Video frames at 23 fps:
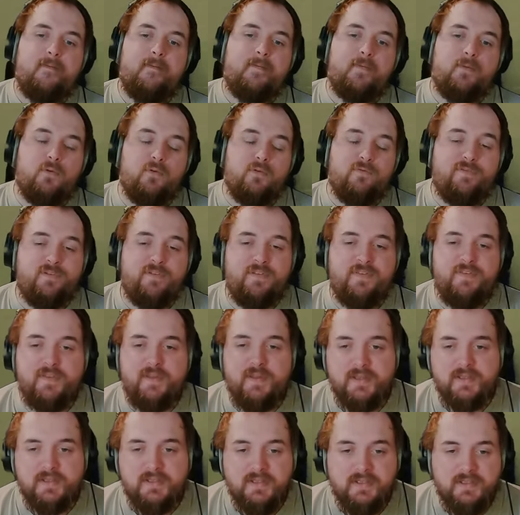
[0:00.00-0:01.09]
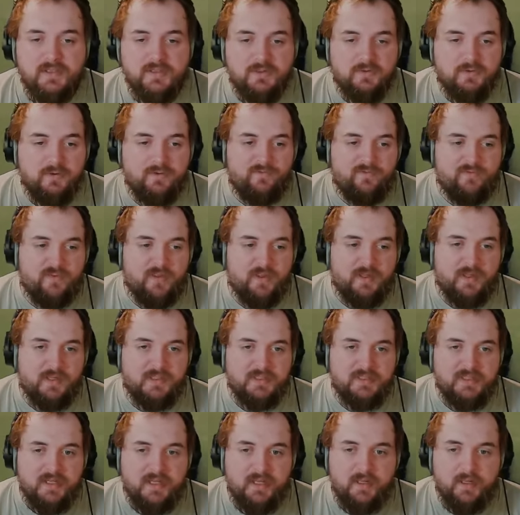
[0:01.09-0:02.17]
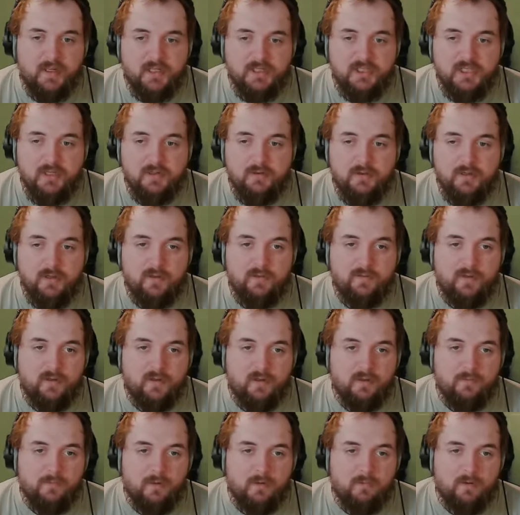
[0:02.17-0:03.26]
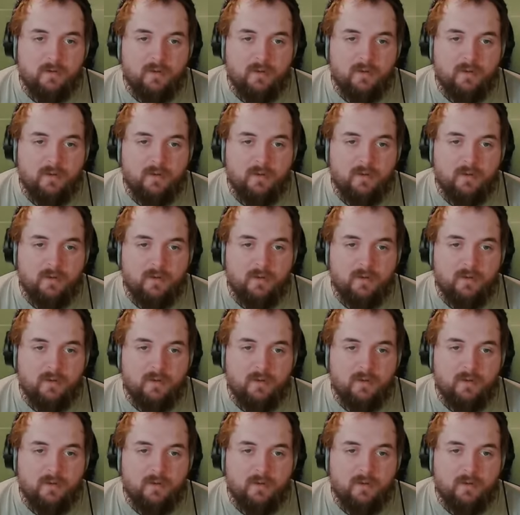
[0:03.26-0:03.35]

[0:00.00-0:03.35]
0 for 32 off 13. I genuinely don't think I can bowl